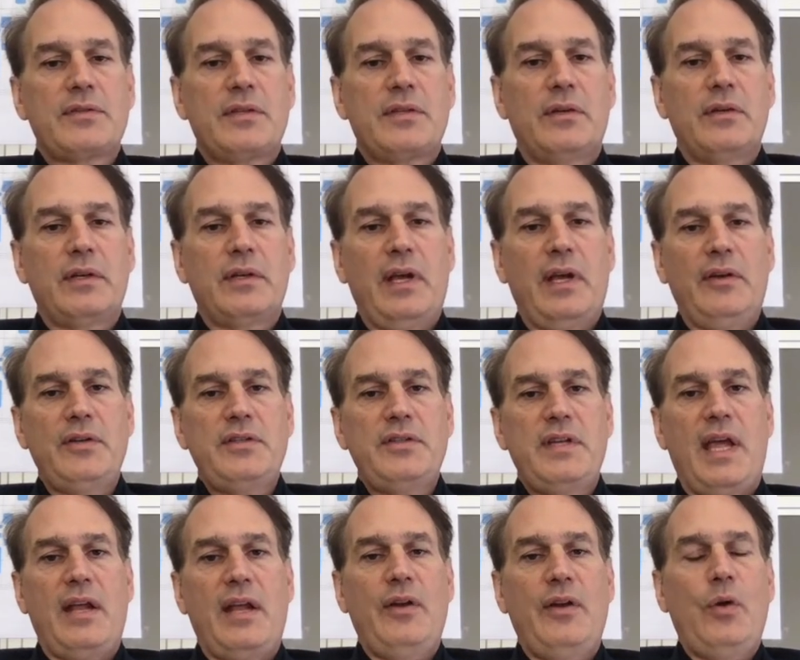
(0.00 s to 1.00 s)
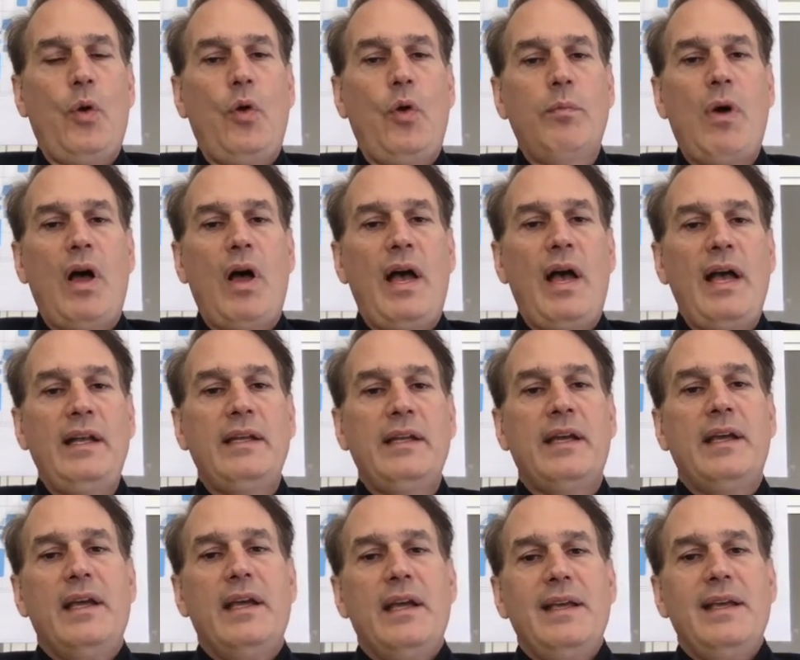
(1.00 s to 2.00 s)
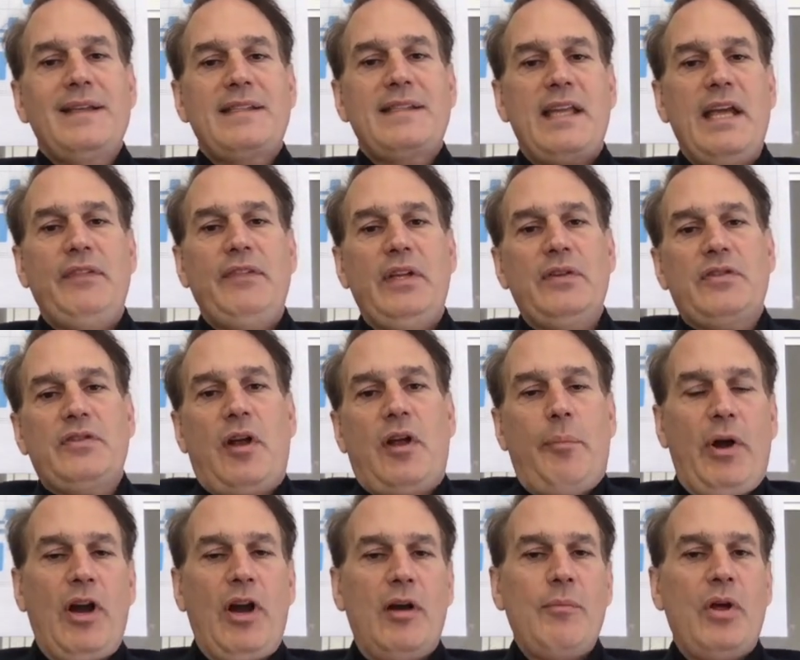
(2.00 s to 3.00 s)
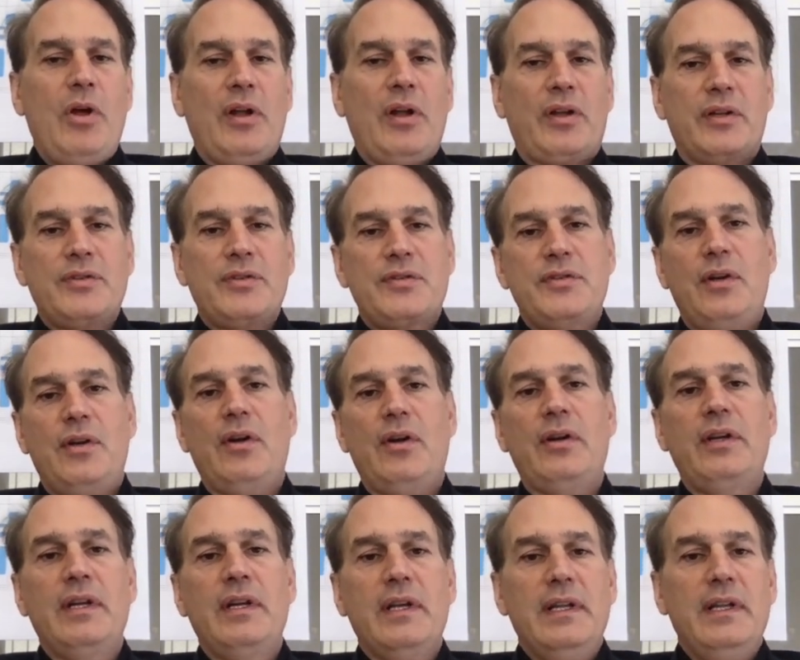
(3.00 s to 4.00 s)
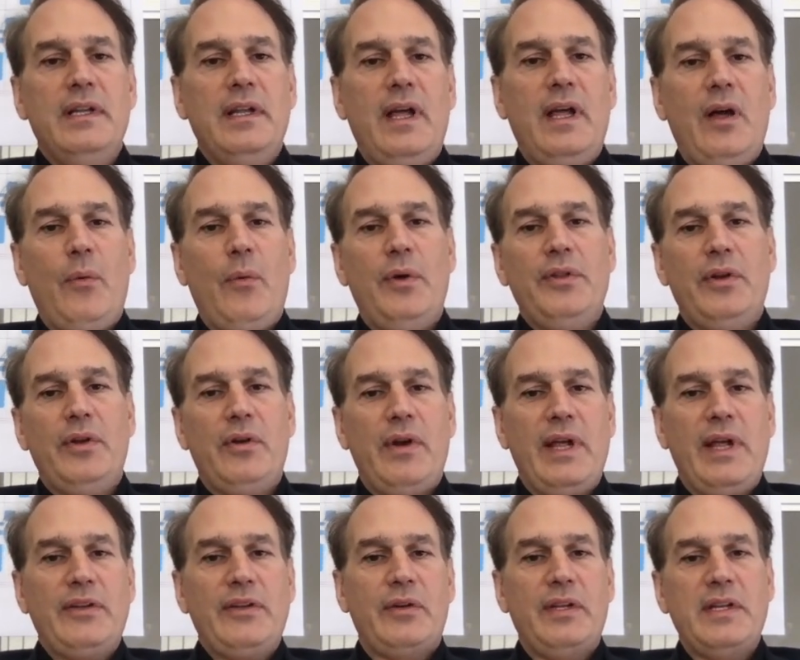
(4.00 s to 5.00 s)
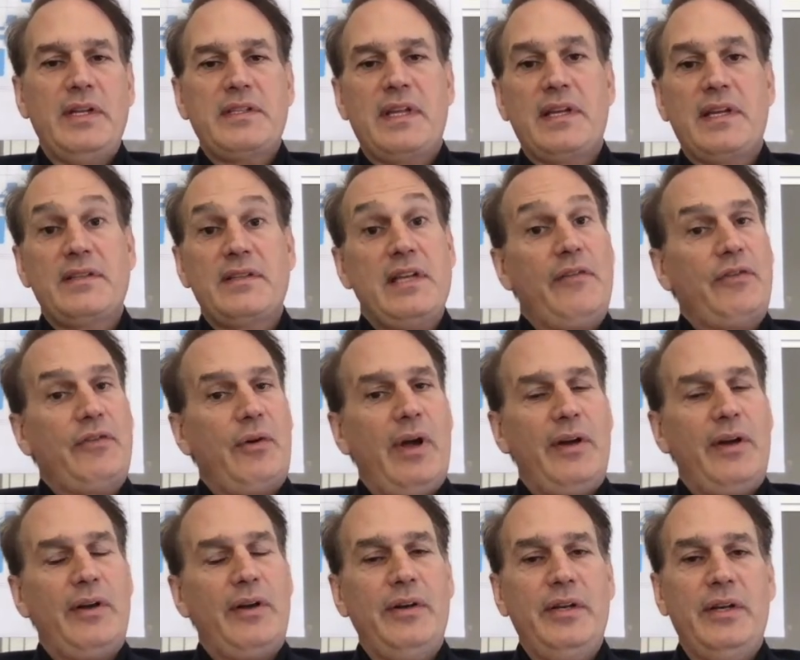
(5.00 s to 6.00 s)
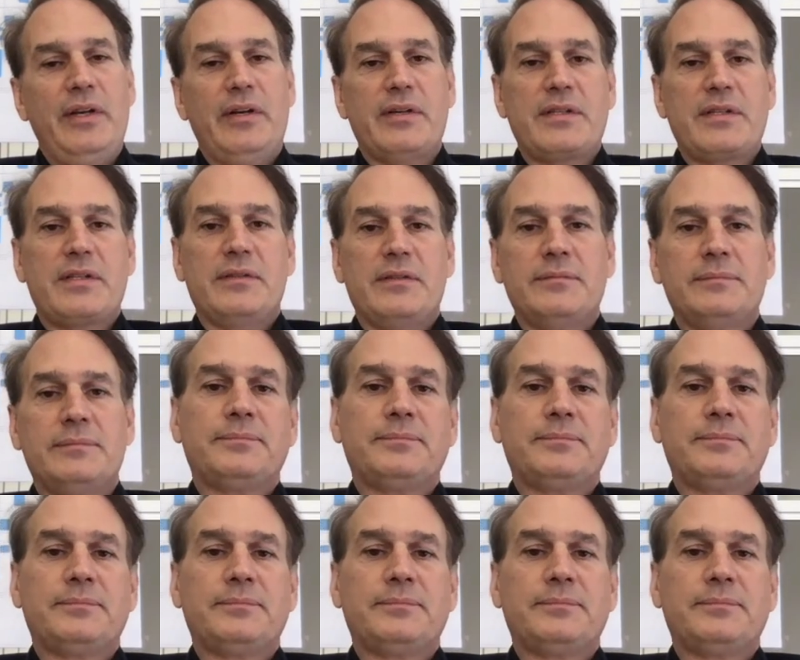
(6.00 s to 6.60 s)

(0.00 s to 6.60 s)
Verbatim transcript: So, you understand an old mine, safety is our paramount concern uh, when they're entering these things after 100 years.